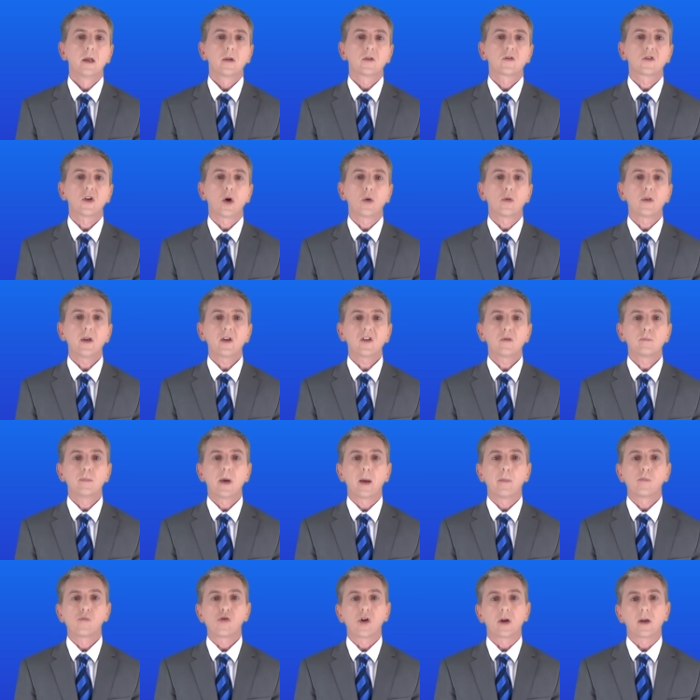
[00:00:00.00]
So this
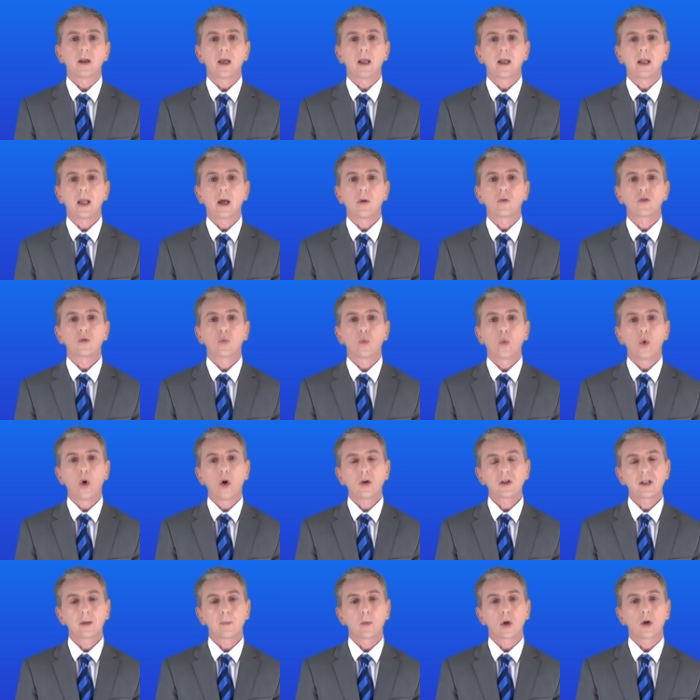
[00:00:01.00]
membrane allows
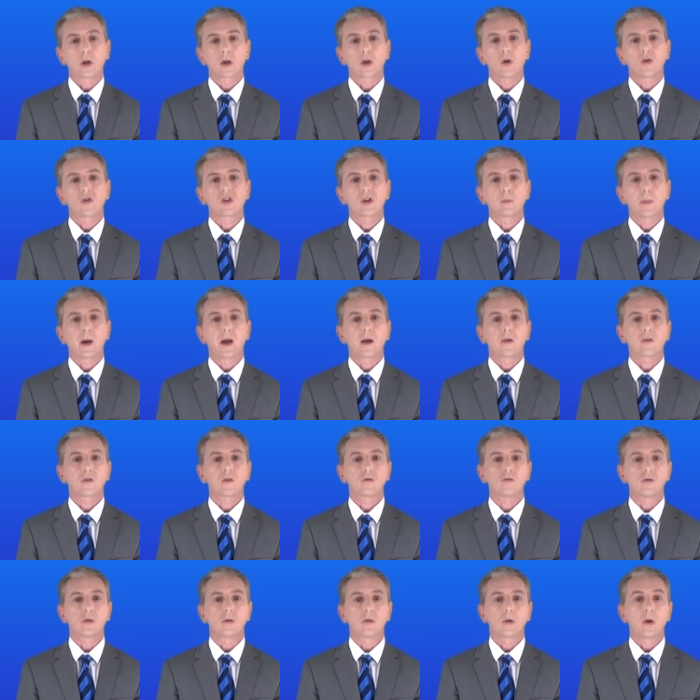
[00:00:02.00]
water molecules to
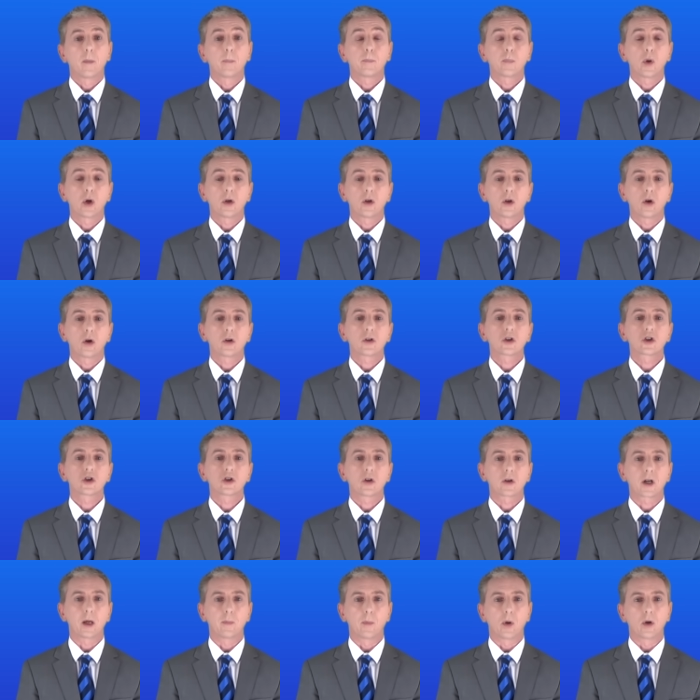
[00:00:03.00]
pass through, but not
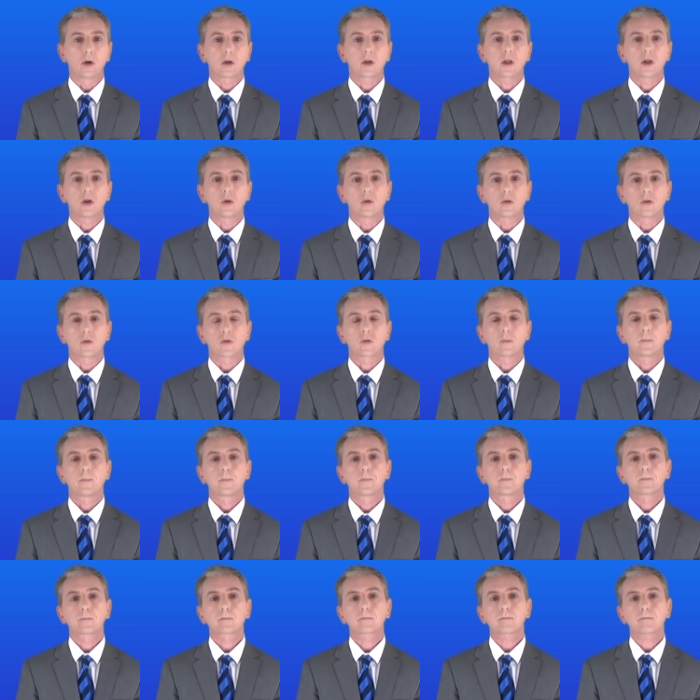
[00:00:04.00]
sugar molecules.
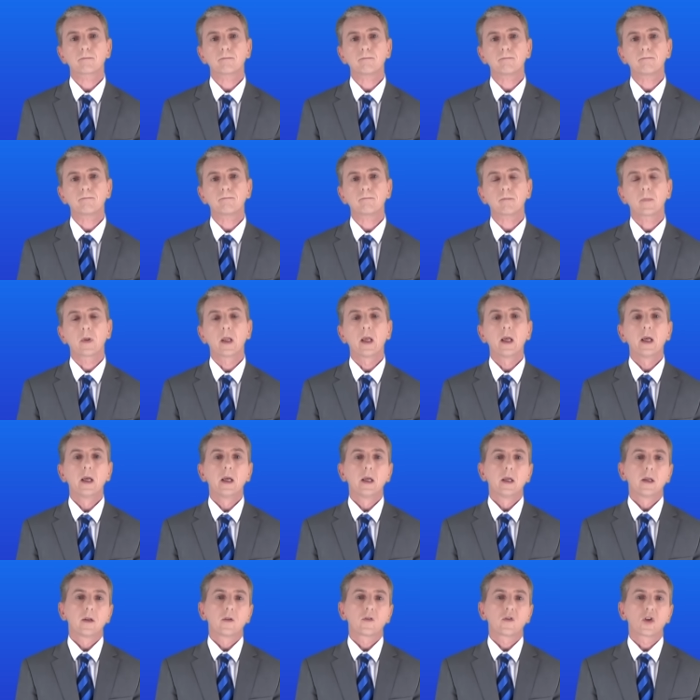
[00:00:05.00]

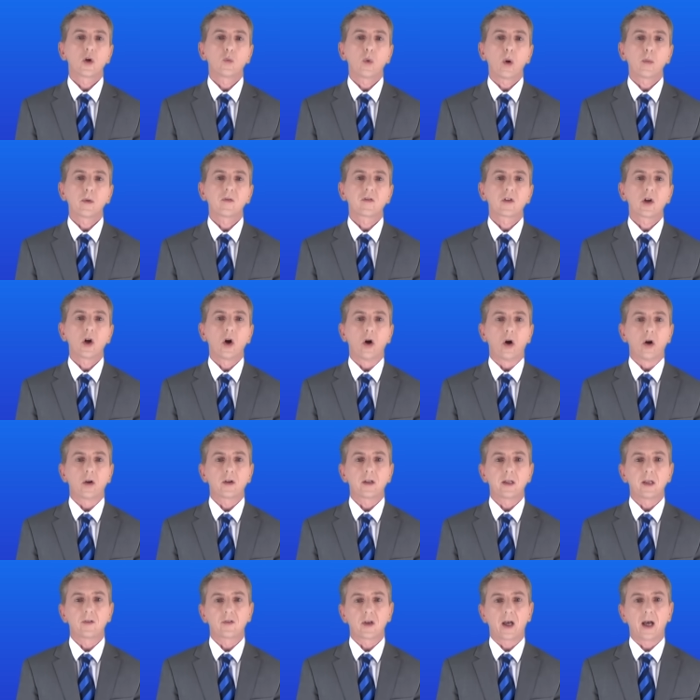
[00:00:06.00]
So what we've
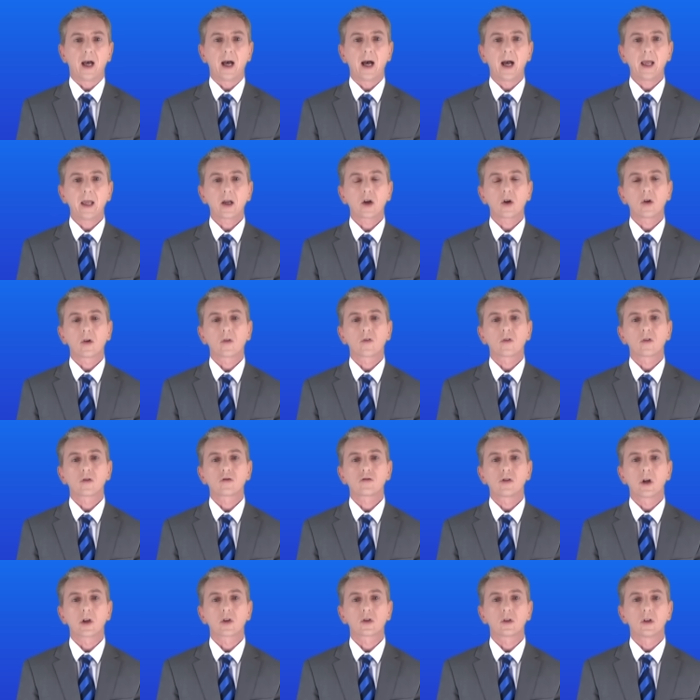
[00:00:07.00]
got is a higher
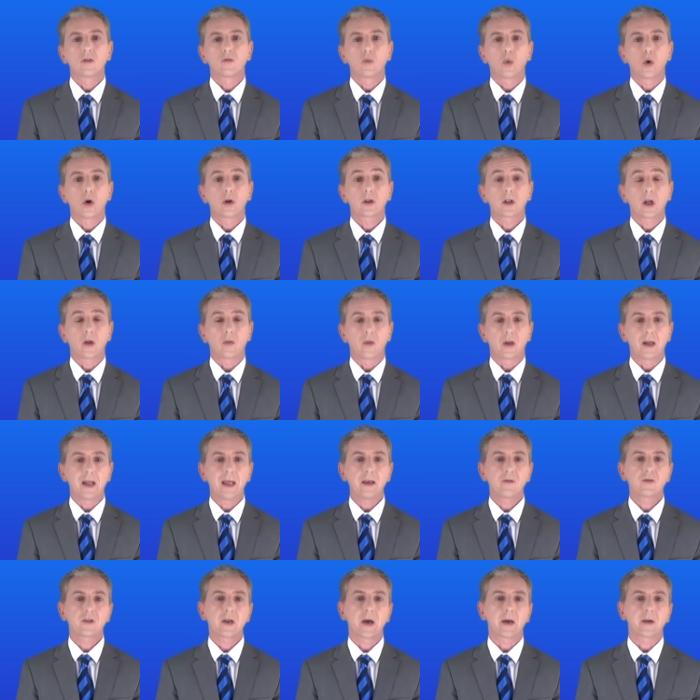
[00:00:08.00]
concentration of water on the
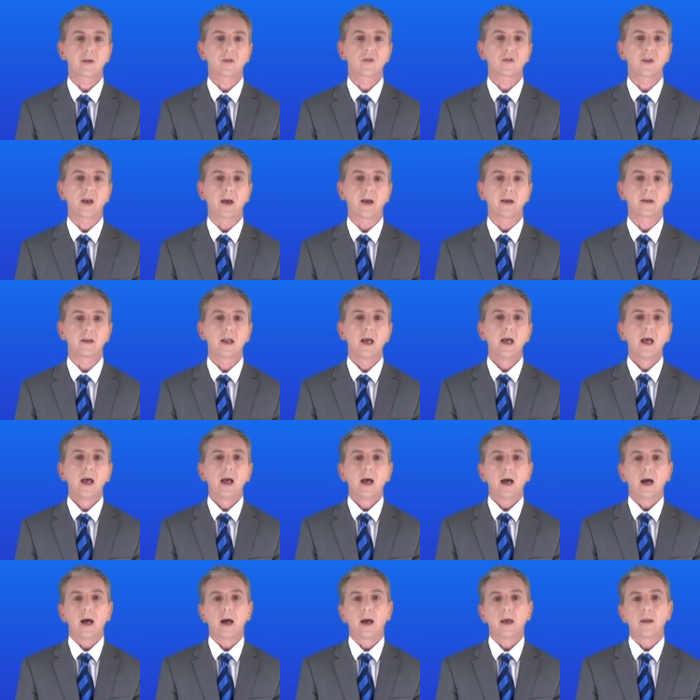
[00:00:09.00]
left-hand side
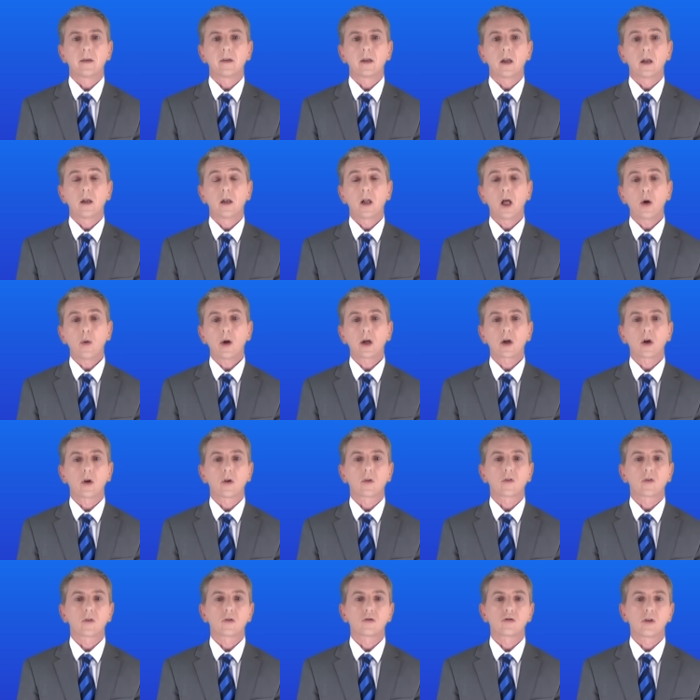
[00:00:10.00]
and a lower
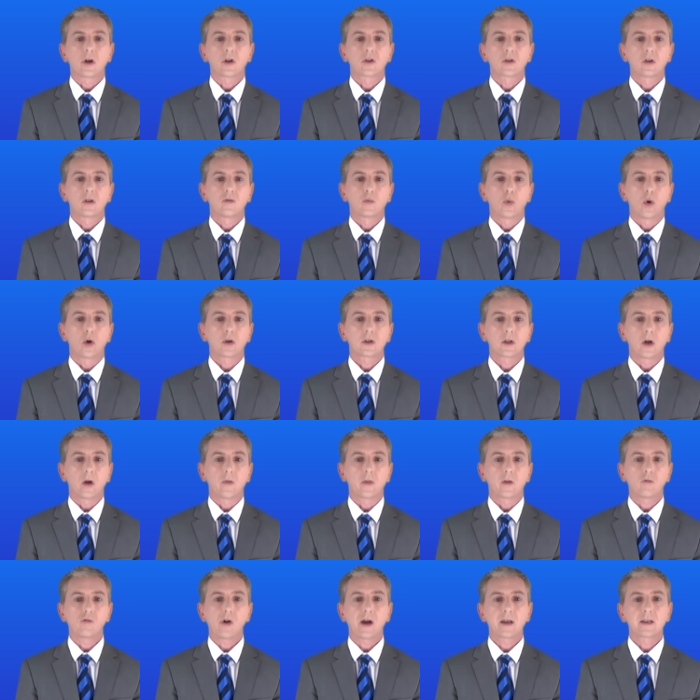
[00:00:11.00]
concentration of water
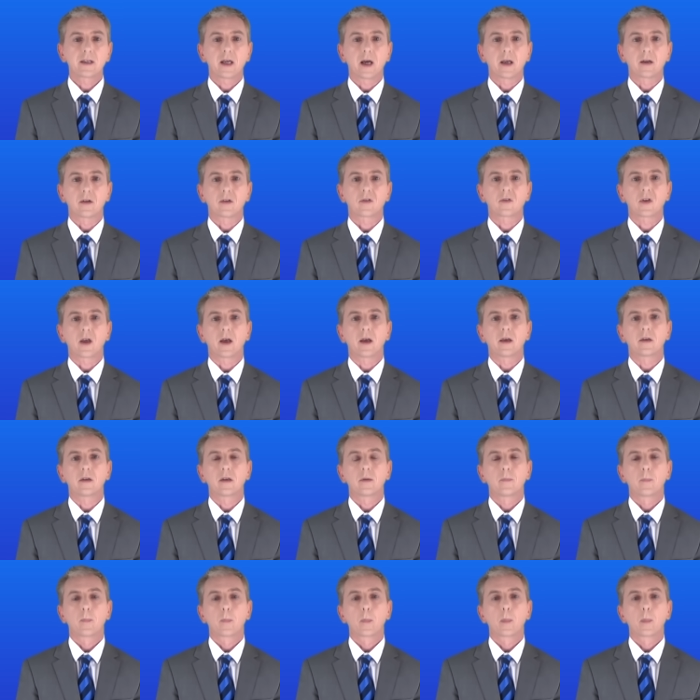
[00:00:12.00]
on the right-hand side.